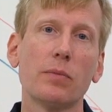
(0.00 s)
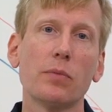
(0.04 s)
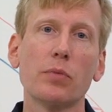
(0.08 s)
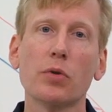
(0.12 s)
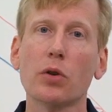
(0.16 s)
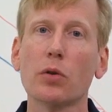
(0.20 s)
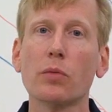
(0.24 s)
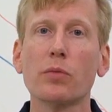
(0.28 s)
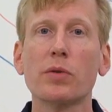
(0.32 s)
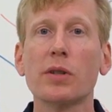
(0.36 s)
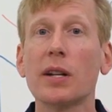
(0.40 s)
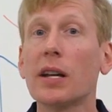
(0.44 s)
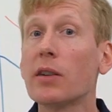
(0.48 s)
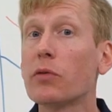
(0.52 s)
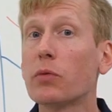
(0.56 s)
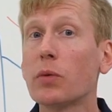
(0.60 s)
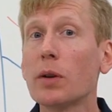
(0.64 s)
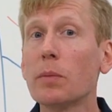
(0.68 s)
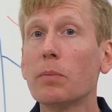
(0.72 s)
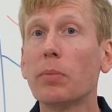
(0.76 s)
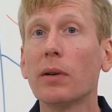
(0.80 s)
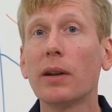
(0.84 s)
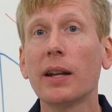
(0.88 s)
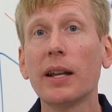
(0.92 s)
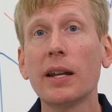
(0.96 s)
So say if
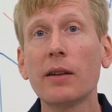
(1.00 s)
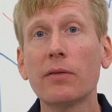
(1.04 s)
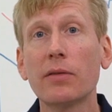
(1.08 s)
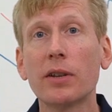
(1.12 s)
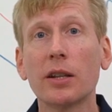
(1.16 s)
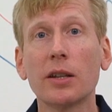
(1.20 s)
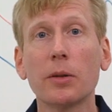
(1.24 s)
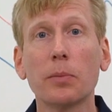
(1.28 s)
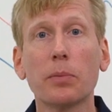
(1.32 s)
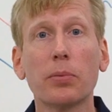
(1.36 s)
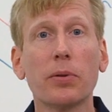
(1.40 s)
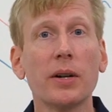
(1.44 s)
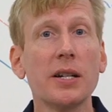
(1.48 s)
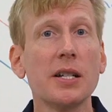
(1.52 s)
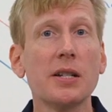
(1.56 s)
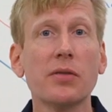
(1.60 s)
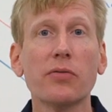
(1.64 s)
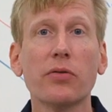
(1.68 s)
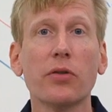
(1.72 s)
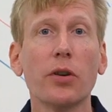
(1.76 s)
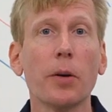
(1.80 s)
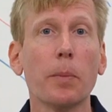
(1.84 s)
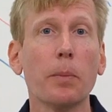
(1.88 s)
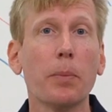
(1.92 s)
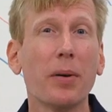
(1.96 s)
we believe that the price
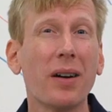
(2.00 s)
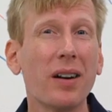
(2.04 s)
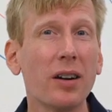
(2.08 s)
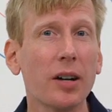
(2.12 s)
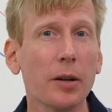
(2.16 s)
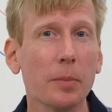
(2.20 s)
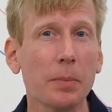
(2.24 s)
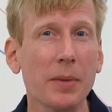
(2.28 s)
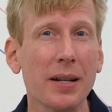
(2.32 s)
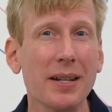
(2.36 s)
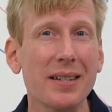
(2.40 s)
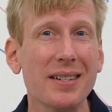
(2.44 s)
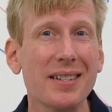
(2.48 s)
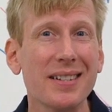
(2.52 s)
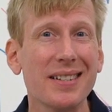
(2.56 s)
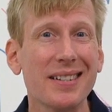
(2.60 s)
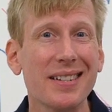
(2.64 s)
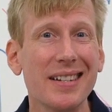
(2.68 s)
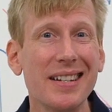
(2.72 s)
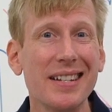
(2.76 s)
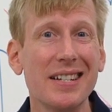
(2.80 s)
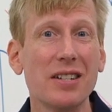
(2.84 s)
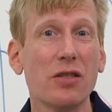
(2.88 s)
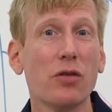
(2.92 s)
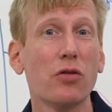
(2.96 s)
for
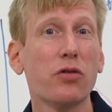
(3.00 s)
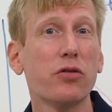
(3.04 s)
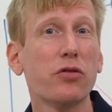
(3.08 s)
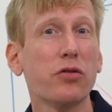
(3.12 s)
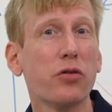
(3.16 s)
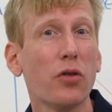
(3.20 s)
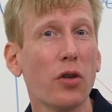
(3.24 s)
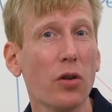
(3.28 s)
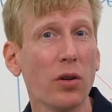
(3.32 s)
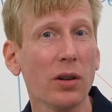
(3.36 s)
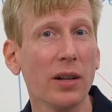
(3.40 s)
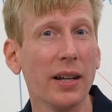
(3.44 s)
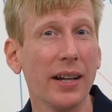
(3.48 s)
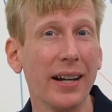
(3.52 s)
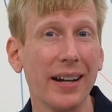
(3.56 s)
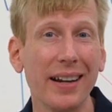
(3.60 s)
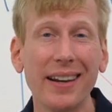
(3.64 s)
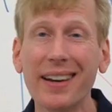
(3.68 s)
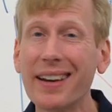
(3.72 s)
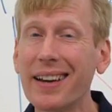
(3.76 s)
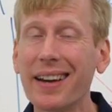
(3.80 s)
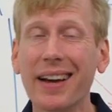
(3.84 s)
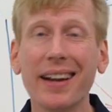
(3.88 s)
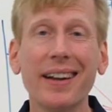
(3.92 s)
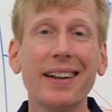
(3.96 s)
apartments is
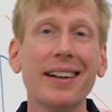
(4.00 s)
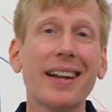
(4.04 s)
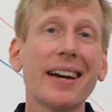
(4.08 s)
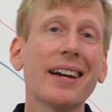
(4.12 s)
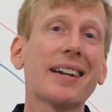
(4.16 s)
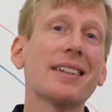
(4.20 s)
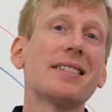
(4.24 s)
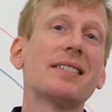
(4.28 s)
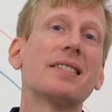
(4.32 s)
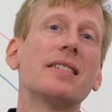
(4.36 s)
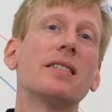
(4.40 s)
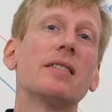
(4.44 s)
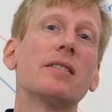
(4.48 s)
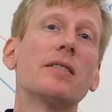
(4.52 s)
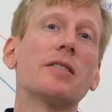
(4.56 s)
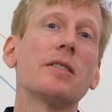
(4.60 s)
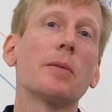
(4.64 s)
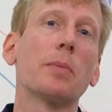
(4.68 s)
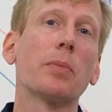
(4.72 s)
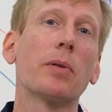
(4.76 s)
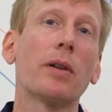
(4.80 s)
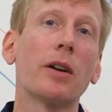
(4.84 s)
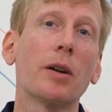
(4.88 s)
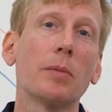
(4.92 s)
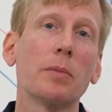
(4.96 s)
falling and next year's
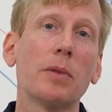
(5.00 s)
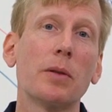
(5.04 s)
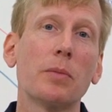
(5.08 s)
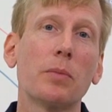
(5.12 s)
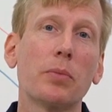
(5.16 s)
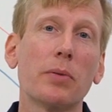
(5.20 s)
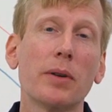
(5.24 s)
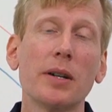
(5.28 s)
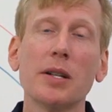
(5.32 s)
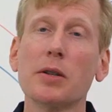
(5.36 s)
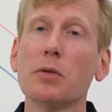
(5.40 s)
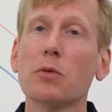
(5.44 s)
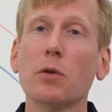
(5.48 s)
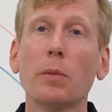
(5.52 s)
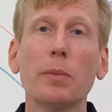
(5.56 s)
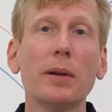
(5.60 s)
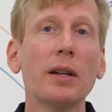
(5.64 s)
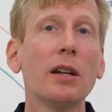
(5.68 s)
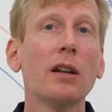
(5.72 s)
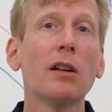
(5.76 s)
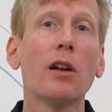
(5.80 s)
apartment price will be